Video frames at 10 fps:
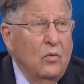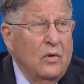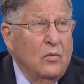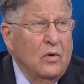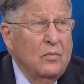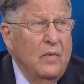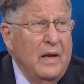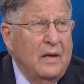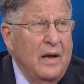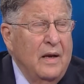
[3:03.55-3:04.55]
with, with
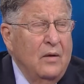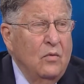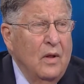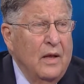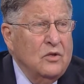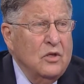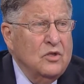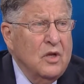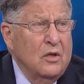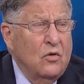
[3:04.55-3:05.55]
maintaining
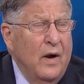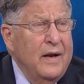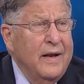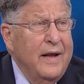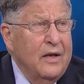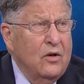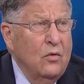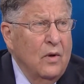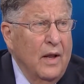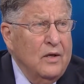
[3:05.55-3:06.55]
relations and trying to get
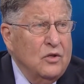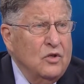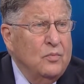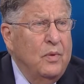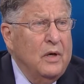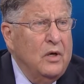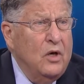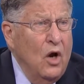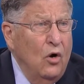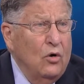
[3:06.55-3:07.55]
to relations,
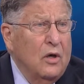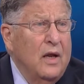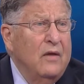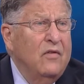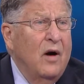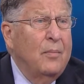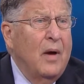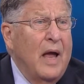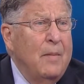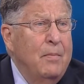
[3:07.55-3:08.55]
but don't give
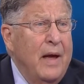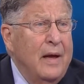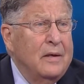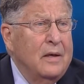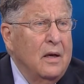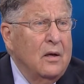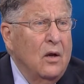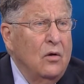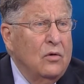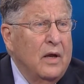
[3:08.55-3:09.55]
up a bad,
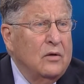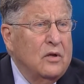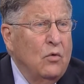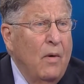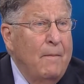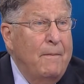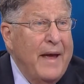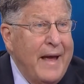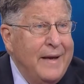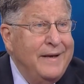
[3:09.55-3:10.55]
don't get to a
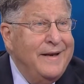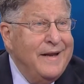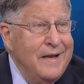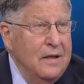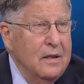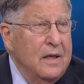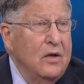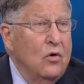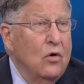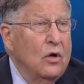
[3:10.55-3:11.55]
bad deal
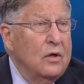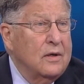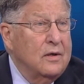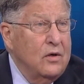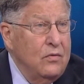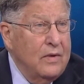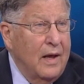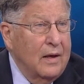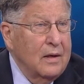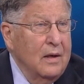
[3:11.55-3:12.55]
in order to do
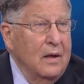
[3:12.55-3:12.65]
that.